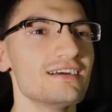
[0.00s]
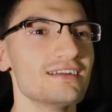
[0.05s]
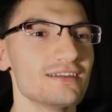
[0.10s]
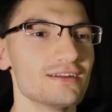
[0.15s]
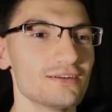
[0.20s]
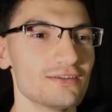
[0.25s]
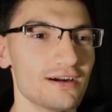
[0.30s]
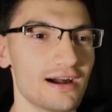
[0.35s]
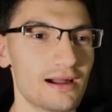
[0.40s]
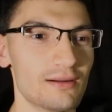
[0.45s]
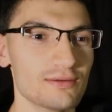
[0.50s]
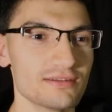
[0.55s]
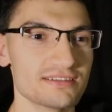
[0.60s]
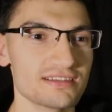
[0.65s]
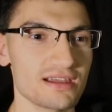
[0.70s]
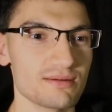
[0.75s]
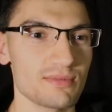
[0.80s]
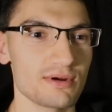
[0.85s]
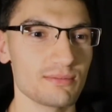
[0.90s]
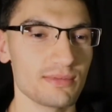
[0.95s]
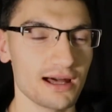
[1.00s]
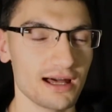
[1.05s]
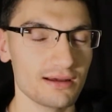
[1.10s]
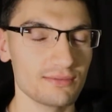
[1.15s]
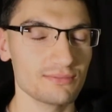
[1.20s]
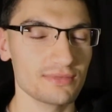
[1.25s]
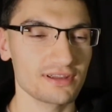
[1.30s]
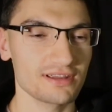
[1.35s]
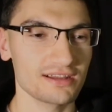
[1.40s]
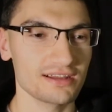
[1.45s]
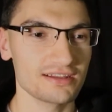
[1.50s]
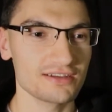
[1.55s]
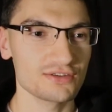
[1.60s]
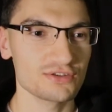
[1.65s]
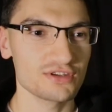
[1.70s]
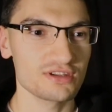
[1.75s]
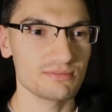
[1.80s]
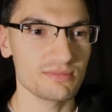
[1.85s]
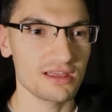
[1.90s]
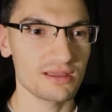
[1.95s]
You know, I would say my mom, because
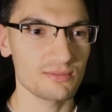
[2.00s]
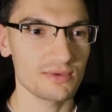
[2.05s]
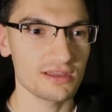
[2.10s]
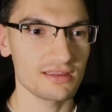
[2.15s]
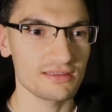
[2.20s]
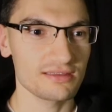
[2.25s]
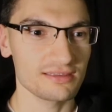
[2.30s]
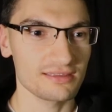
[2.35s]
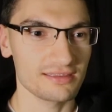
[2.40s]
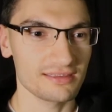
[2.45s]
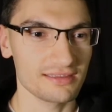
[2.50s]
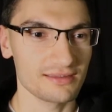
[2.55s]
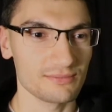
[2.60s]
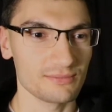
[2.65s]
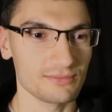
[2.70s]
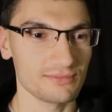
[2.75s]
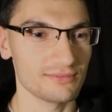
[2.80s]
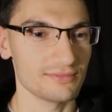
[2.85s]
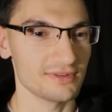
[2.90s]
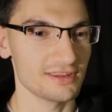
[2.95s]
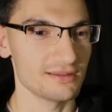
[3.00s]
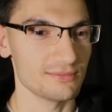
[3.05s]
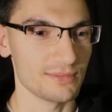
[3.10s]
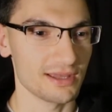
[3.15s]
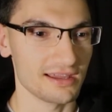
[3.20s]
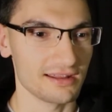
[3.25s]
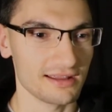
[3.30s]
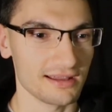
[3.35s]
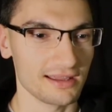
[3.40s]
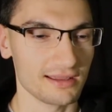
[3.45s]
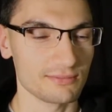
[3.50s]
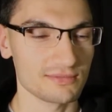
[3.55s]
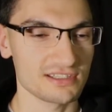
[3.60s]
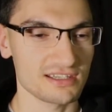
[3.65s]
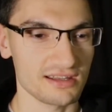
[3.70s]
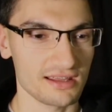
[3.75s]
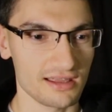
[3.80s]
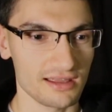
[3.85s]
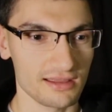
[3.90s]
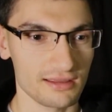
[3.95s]
she made me the man I am
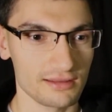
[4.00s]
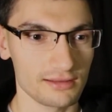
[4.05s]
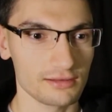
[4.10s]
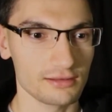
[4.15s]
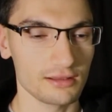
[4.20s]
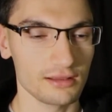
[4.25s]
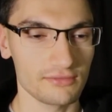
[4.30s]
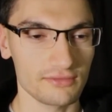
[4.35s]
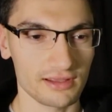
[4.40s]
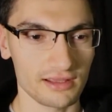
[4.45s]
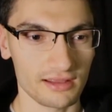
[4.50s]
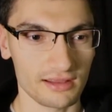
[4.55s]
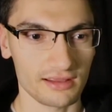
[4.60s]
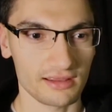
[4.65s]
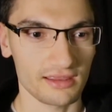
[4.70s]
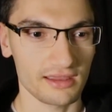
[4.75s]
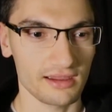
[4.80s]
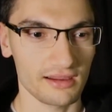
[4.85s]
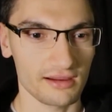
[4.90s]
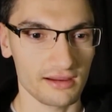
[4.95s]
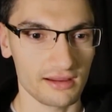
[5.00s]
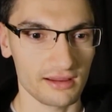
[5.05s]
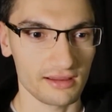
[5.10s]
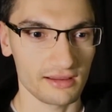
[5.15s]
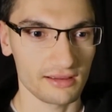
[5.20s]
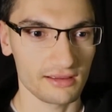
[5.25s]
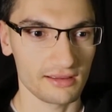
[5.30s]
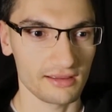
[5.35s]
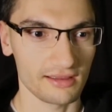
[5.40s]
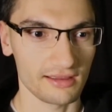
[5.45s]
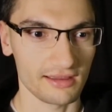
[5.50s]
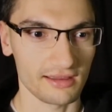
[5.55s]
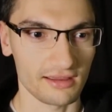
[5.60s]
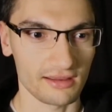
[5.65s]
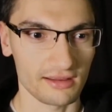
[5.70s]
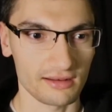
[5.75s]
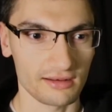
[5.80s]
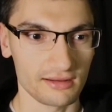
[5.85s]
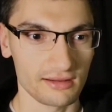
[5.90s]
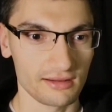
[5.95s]
today, loving and caring,
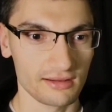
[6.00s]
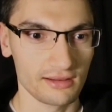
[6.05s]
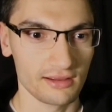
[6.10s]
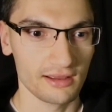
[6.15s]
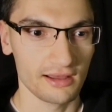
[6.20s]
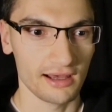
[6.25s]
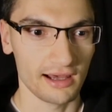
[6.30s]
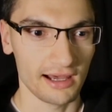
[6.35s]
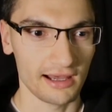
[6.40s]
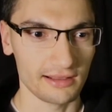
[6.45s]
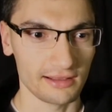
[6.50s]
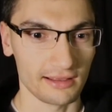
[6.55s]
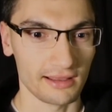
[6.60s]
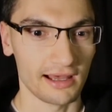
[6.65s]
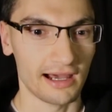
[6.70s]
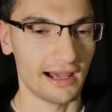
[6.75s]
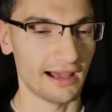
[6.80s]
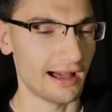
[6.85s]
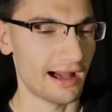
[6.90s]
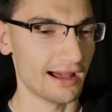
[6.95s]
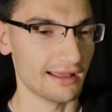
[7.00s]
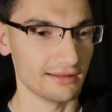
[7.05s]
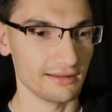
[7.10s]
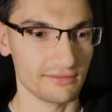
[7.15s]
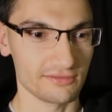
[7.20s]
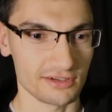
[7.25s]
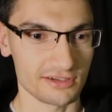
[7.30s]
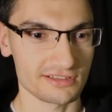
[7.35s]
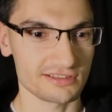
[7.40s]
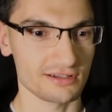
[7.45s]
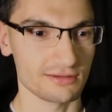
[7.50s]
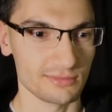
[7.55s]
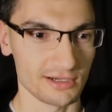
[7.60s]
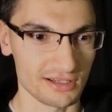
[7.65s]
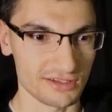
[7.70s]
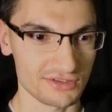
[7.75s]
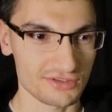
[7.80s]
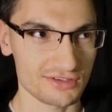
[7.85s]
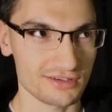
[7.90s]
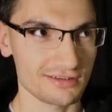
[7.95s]
and I loved her so
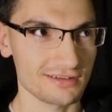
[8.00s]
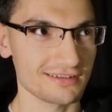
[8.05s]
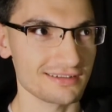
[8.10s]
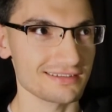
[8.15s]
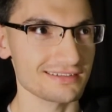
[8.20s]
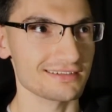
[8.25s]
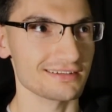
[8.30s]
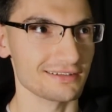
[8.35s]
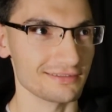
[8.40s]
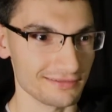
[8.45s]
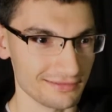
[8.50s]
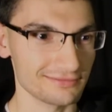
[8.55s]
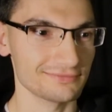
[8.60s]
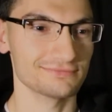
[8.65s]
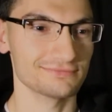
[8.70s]
much, so.